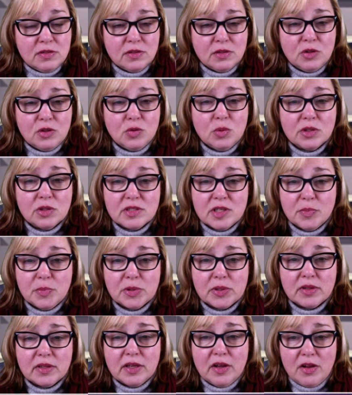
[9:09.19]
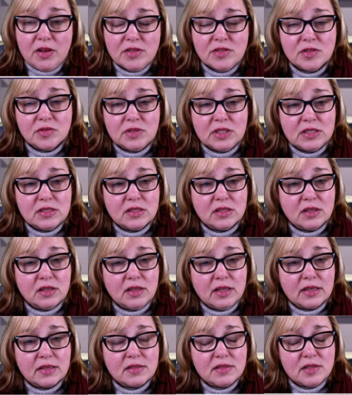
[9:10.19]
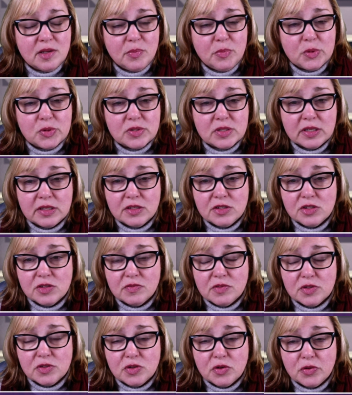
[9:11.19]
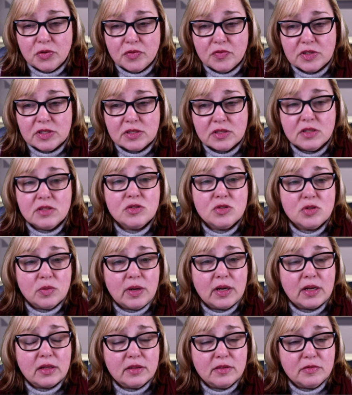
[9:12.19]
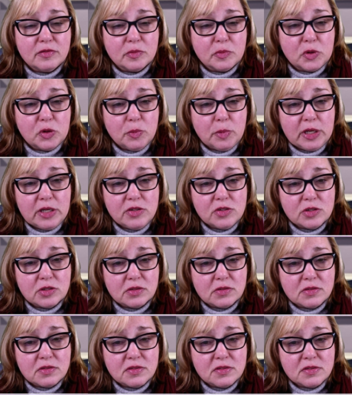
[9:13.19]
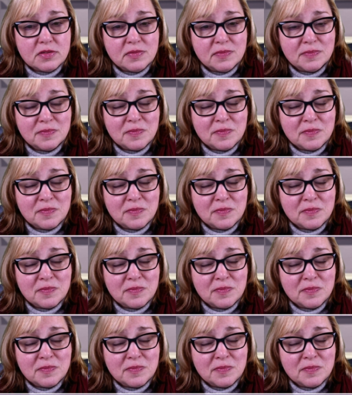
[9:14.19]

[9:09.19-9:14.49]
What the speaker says: you will typically also need to collect some percentage of the total visit directly from your patients.